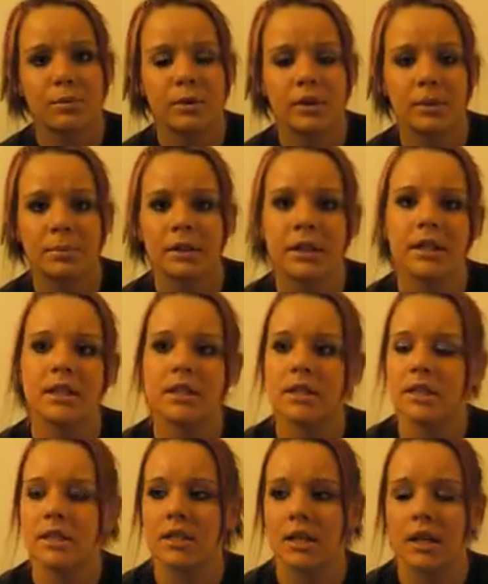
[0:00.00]
with the police,
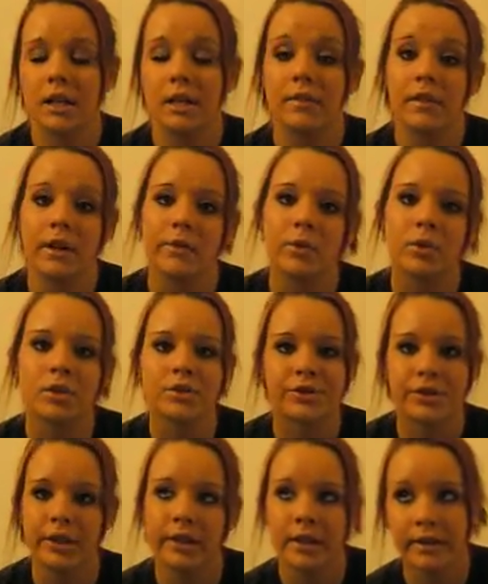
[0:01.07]
and if you have warrants
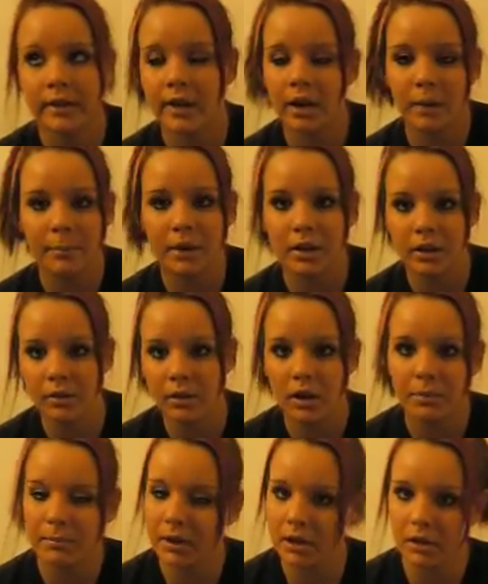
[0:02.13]
or anything, they come pick you
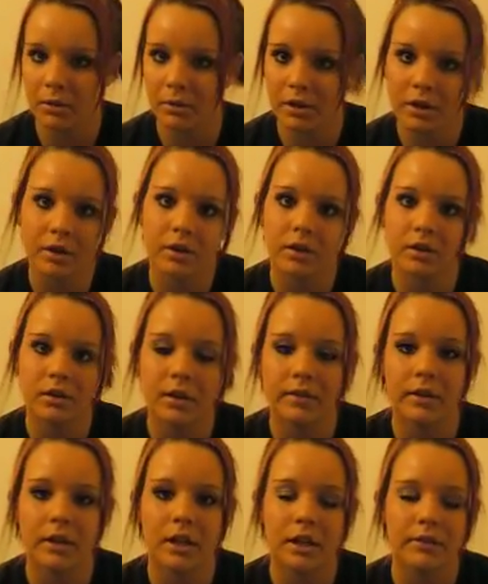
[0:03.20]
up, they know where you're
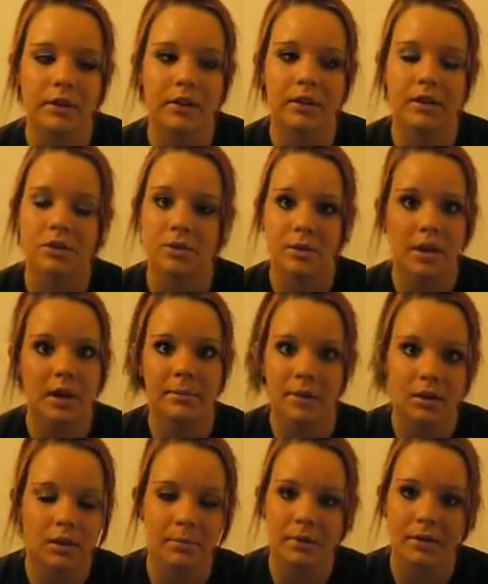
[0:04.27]
living and everything. So we got
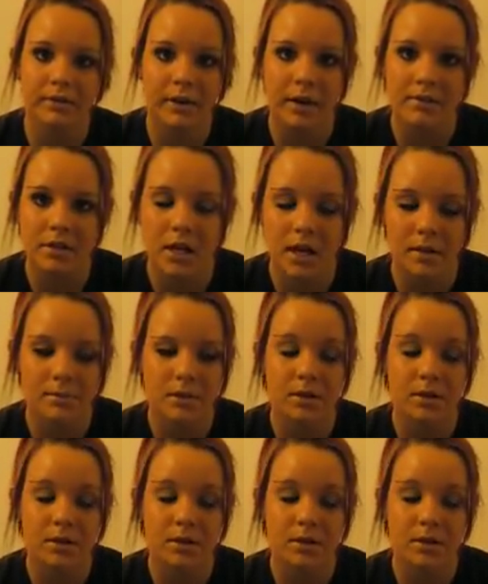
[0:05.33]
picked up like 5 times.